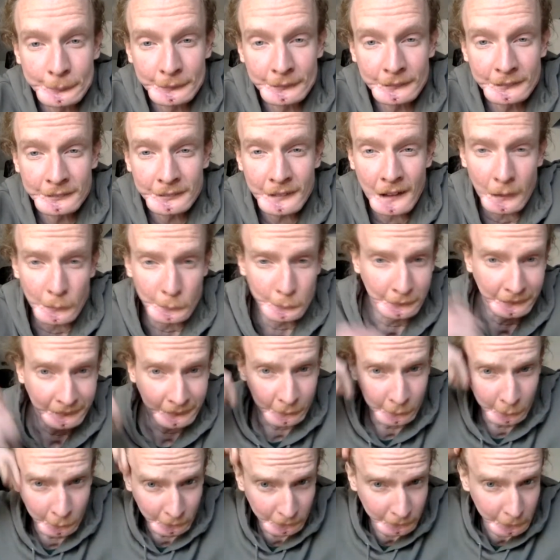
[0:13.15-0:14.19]
It's not really
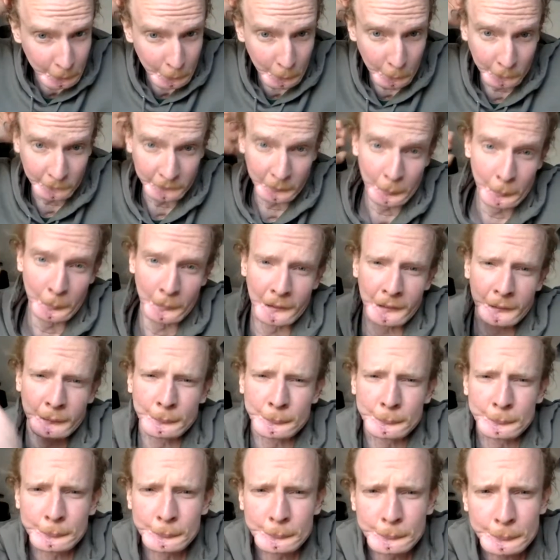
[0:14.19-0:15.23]
early morning, but
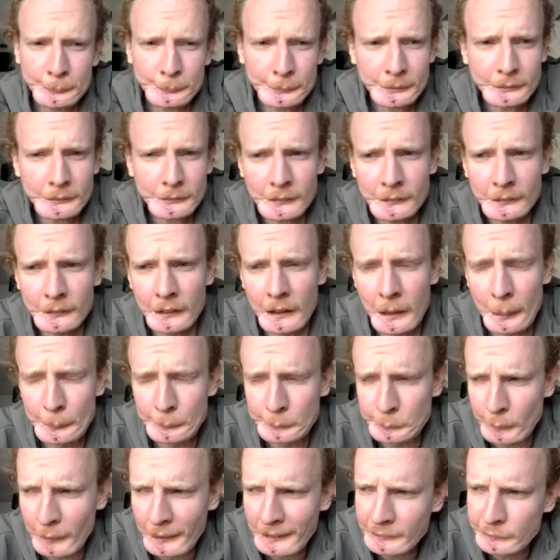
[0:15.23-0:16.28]
I'm
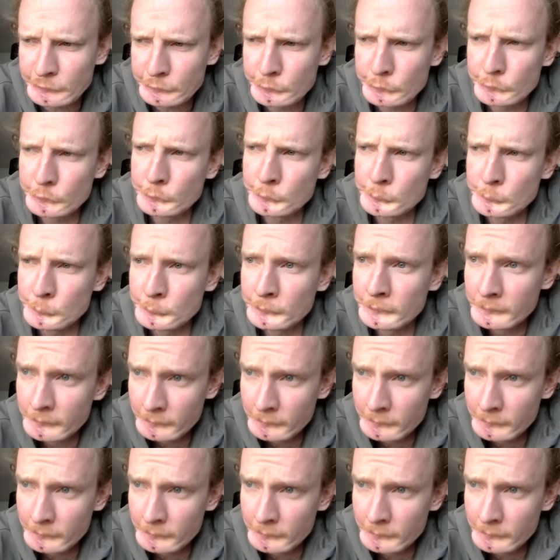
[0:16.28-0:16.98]
trying to